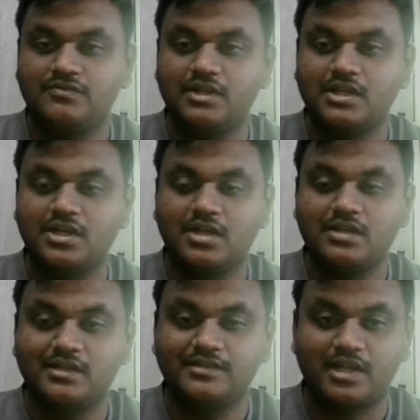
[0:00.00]
If you click
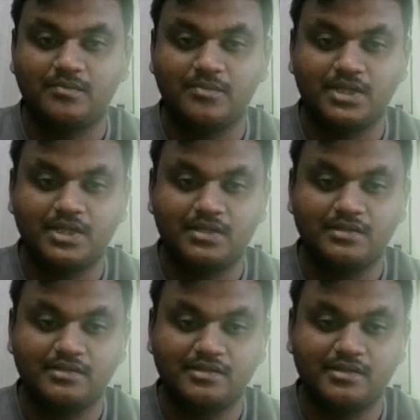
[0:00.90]
on the send
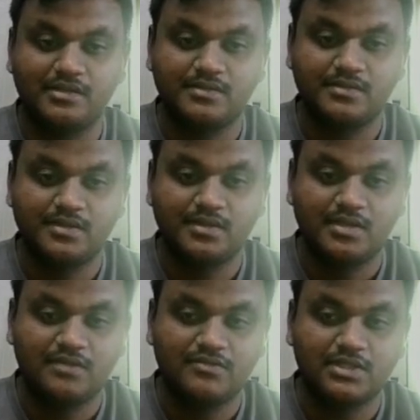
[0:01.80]
button, see,
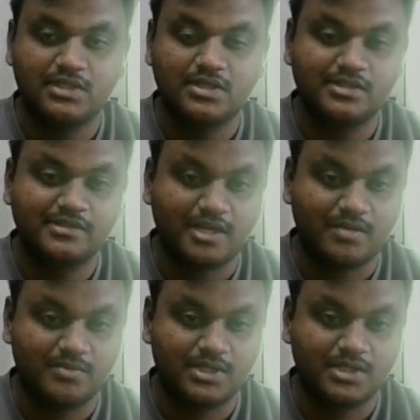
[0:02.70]
if you click on the
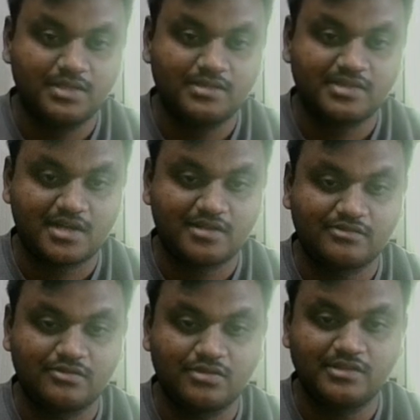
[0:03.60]
send button,
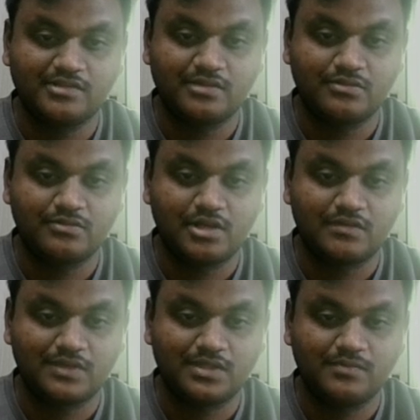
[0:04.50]
status code is the
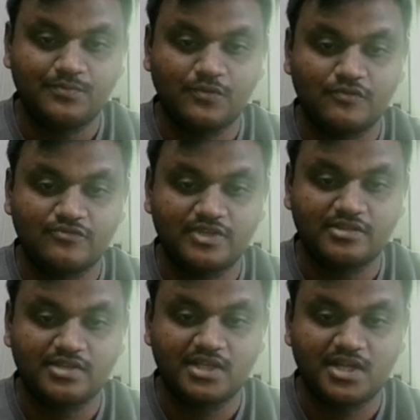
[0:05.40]
201, post
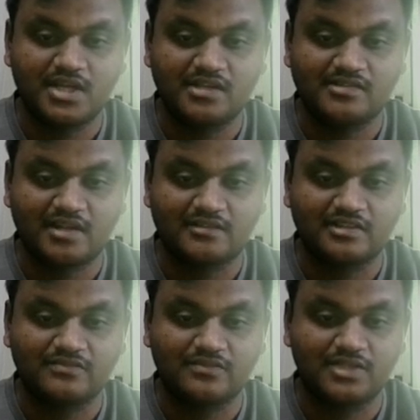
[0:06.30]
is created
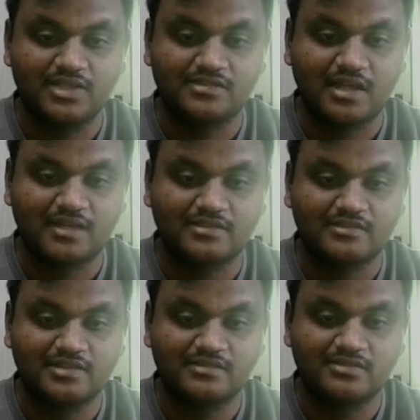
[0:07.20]
successfully,
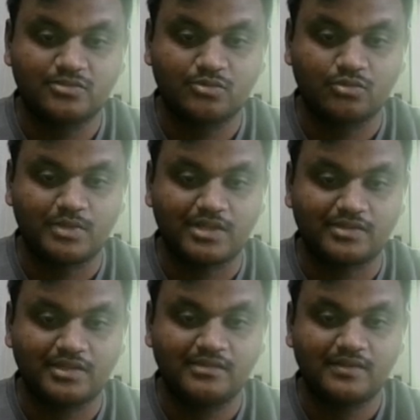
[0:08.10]
success is true
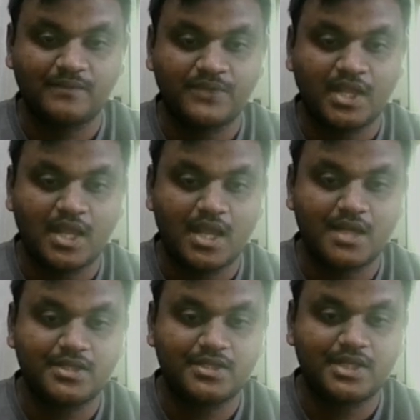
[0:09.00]
message,
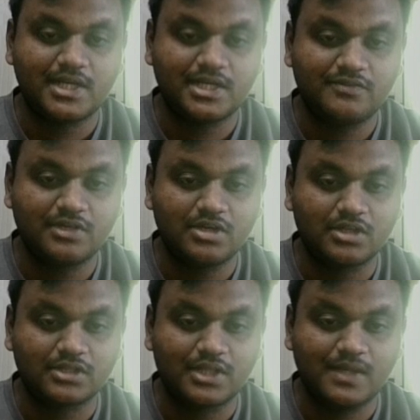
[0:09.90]
and the data we
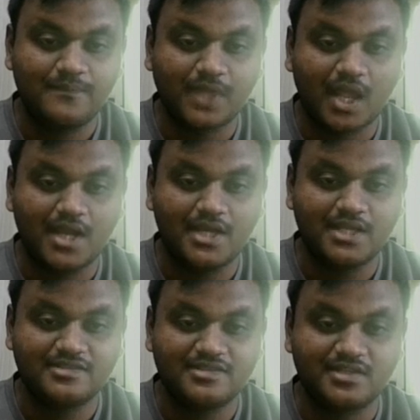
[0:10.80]
got the
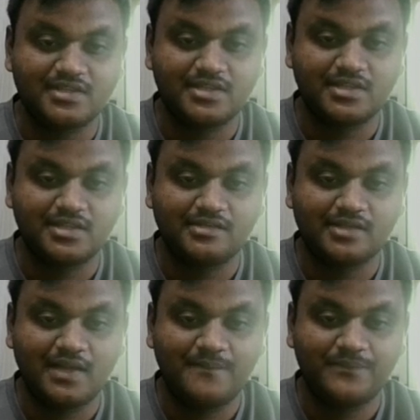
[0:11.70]
ID is generated
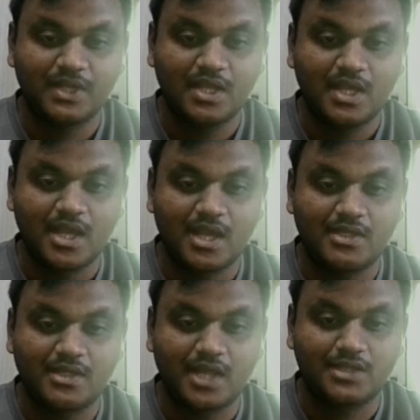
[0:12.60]
is a,
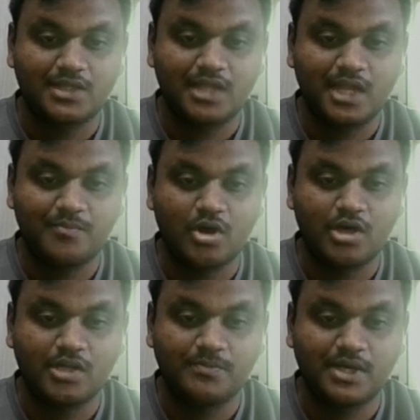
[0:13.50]
and the title and
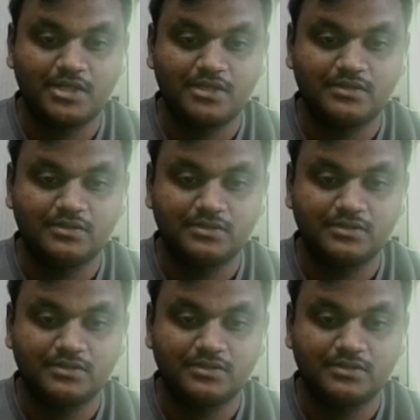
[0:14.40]
body part